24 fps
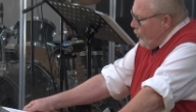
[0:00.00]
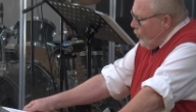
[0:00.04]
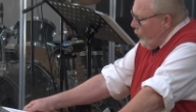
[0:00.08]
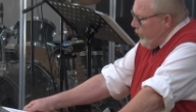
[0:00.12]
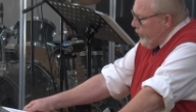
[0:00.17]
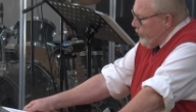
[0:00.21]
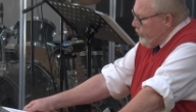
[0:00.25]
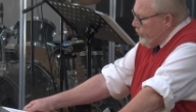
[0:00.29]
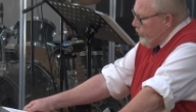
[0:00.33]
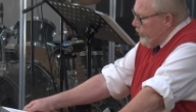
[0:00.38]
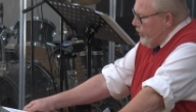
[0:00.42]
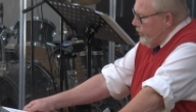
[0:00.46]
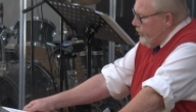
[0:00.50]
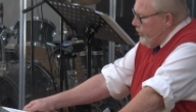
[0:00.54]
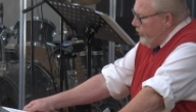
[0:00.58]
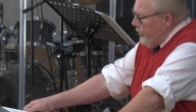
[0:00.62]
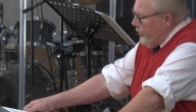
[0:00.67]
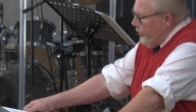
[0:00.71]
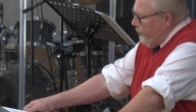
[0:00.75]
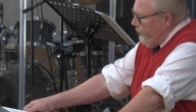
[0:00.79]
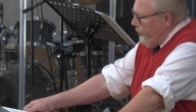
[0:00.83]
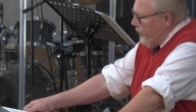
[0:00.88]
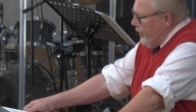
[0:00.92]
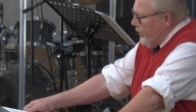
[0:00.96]
we see
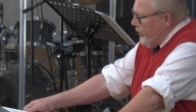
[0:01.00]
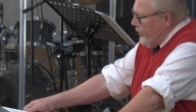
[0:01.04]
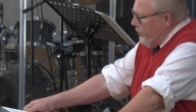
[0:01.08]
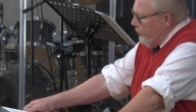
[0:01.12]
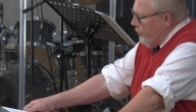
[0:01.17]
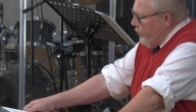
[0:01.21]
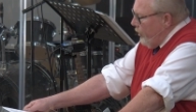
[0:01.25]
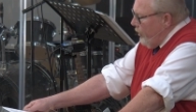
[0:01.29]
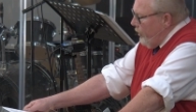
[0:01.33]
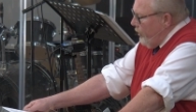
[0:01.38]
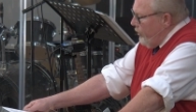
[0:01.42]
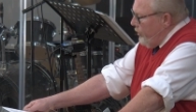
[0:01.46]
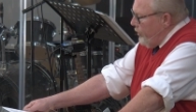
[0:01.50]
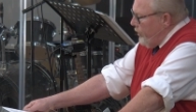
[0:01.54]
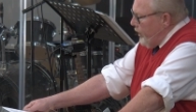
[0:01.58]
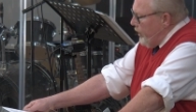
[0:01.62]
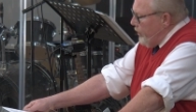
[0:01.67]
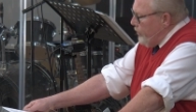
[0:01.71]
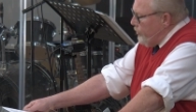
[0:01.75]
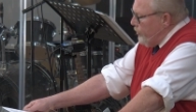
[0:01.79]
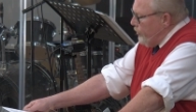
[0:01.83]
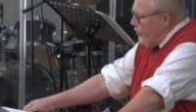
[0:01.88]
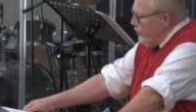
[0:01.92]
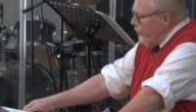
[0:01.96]
that the faith of our
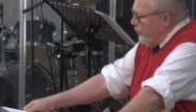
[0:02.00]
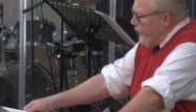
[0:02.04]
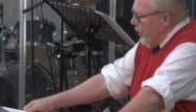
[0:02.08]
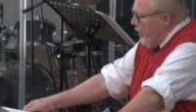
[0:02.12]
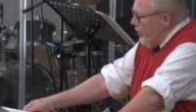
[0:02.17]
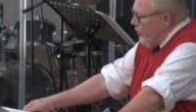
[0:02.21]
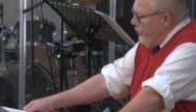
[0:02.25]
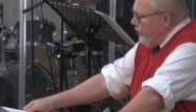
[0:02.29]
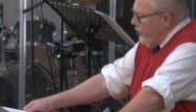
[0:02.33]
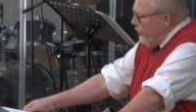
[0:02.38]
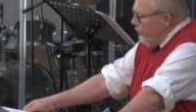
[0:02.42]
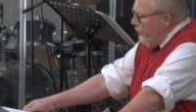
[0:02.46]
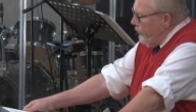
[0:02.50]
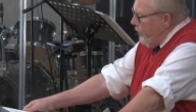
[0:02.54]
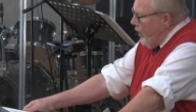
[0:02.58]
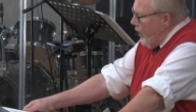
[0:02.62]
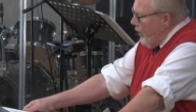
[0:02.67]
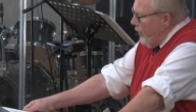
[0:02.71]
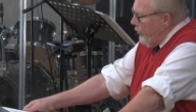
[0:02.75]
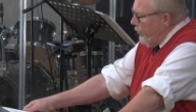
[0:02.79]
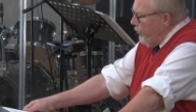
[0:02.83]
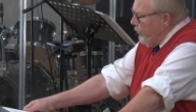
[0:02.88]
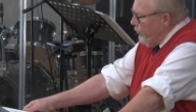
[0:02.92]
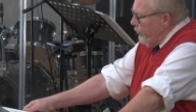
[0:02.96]
nation's founding
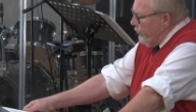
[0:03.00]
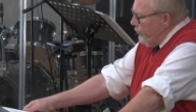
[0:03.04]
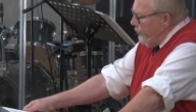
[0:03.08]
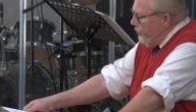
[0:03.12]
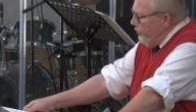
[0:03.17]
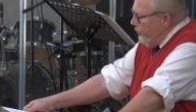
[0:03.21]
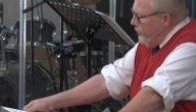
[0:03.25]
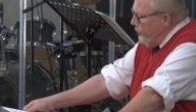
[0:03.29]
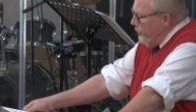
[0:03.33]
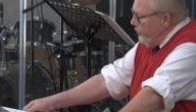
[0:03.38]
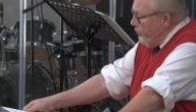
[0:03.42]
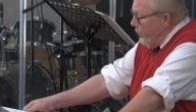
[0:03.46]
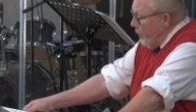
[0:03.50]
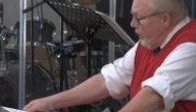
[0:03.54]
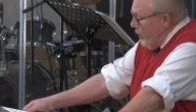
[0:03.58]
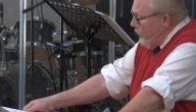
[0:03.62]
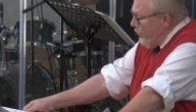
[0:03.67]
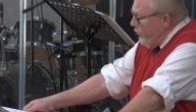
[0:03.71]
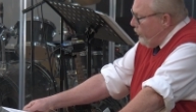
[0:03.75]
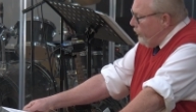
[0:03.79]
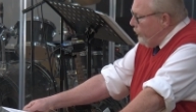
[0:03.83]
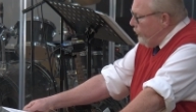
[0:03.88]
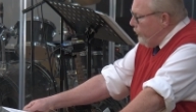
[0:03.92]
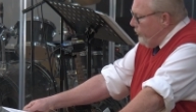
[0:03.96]
fathers,
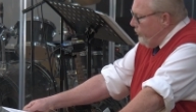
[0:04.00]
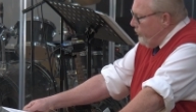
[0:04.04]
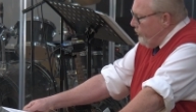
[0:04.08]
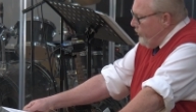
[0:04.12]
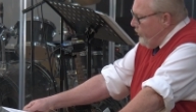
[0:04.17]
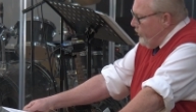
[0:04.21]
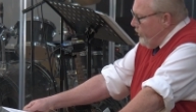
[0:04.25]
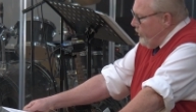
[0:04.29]
mothers,